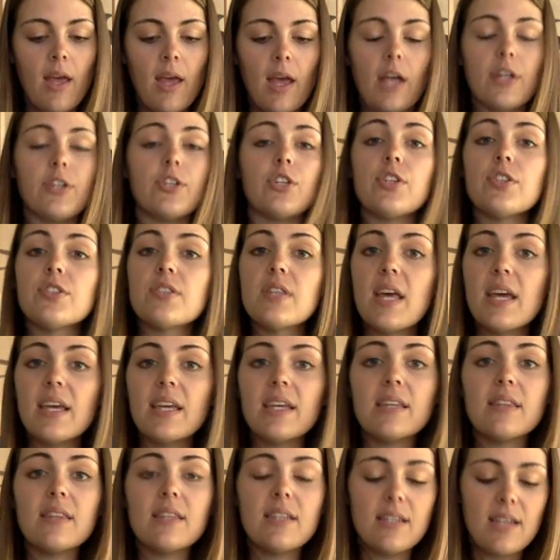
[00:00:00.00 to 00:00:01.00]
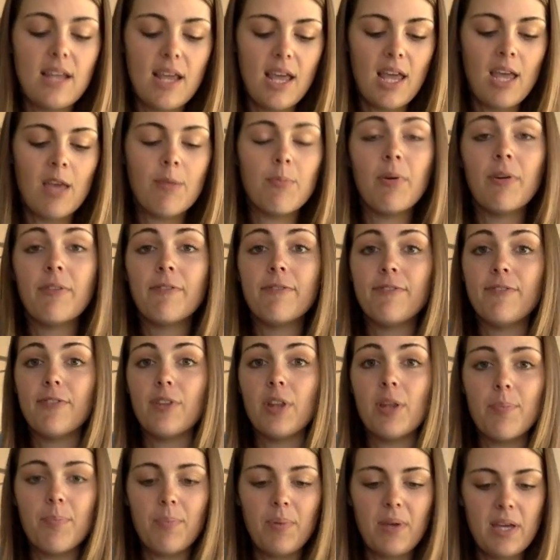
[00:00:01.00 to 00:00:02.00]
And just like in the name,
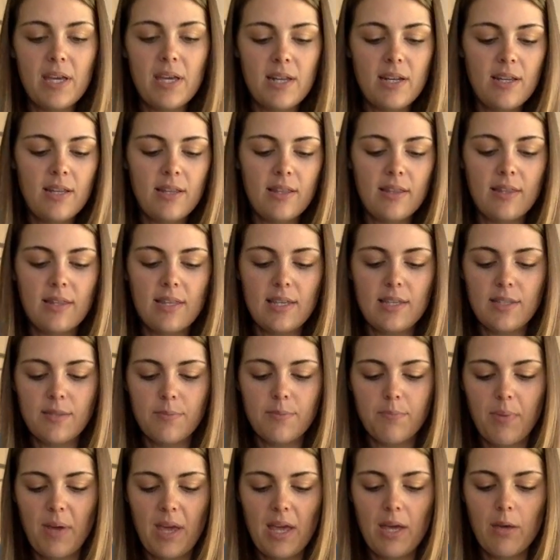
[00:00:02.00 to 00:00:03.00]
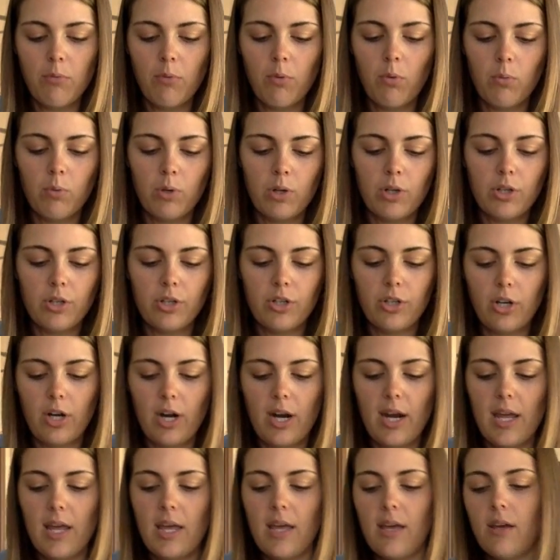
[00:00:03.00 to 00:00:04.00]
flippin', this bait will work
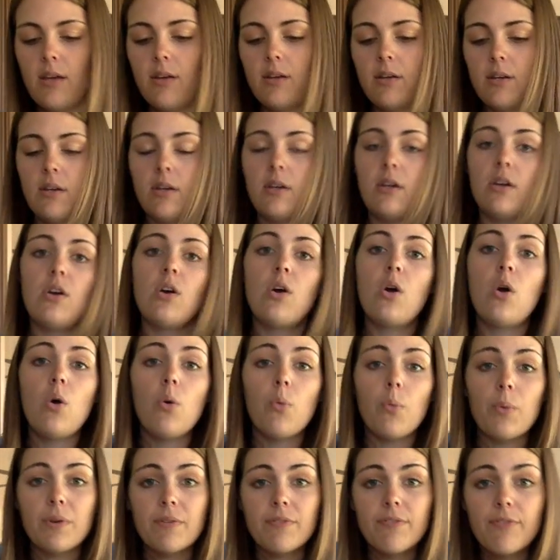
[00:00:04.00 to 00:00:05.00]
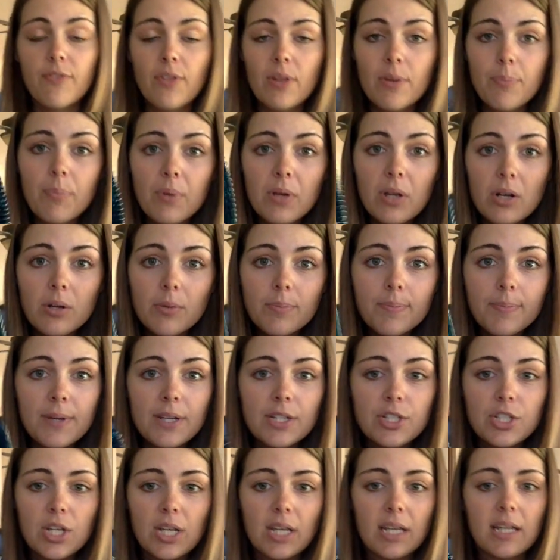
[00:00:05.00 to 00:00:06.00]
great when flipping or
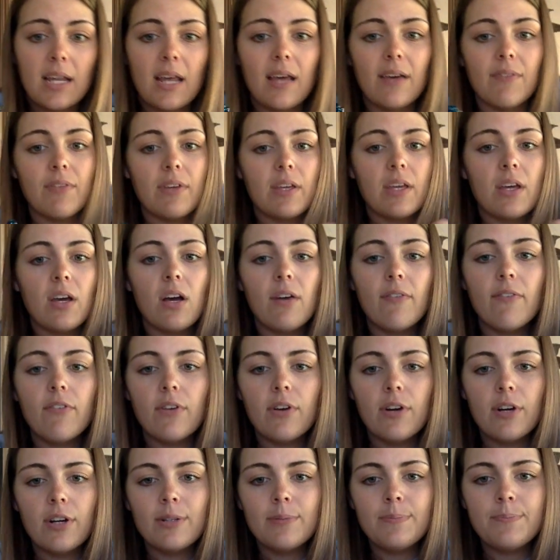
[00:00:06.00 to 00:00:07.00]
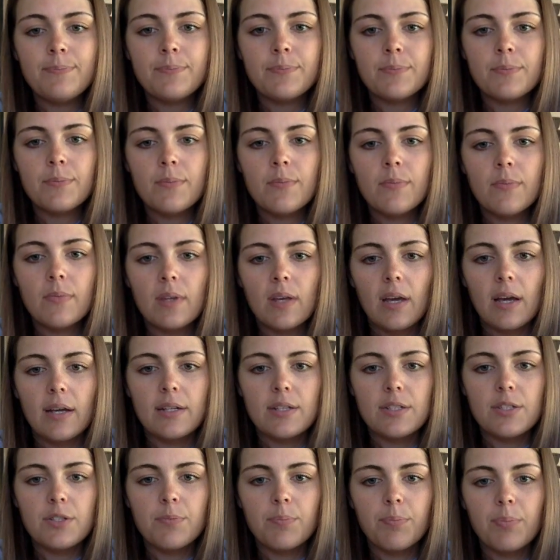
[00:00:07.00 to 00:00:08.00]
pitching in heavy cover.
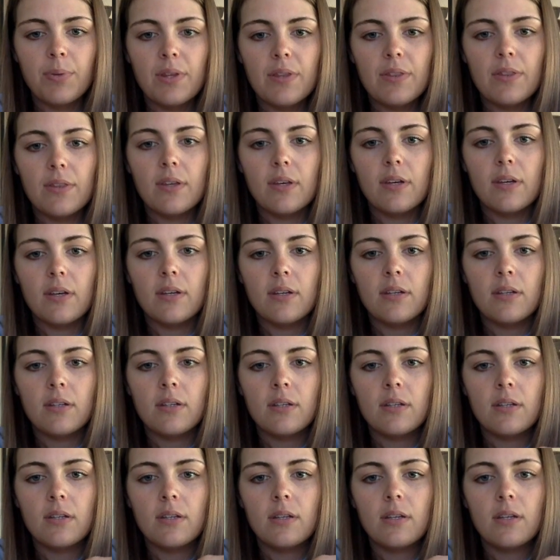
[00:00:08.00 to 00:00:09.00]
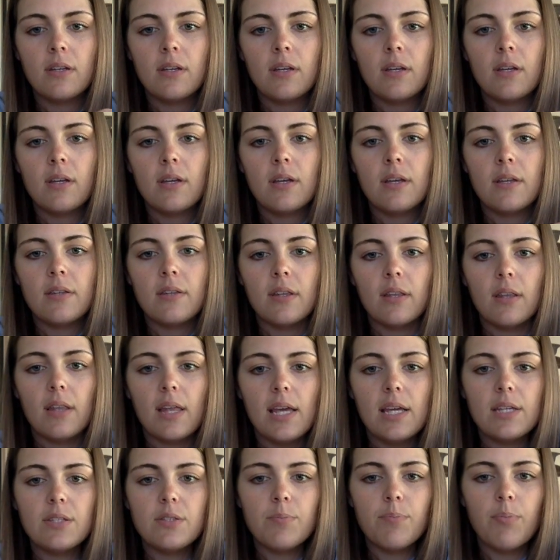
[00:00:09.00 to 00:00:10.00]
Kind of split the
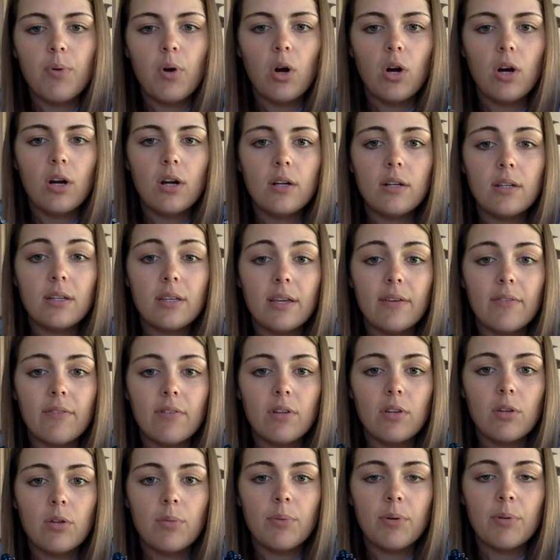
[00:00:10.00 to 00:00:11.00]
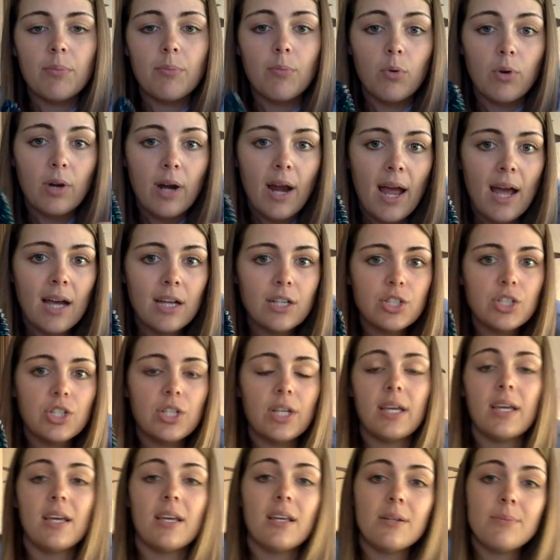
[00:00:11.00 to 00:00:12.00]
legs apart, give it a little bit more
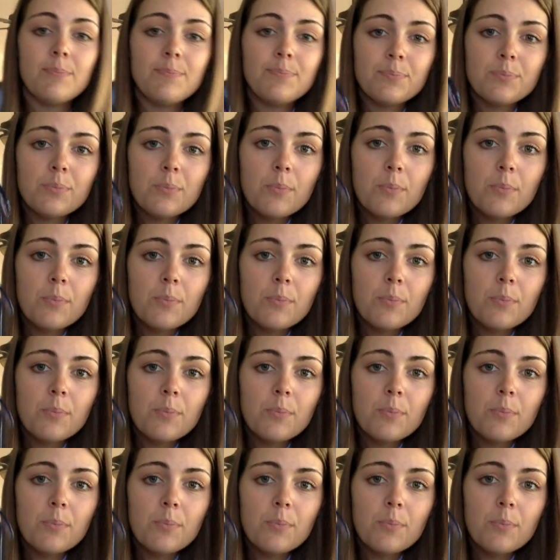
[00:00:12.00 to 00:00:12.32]
action.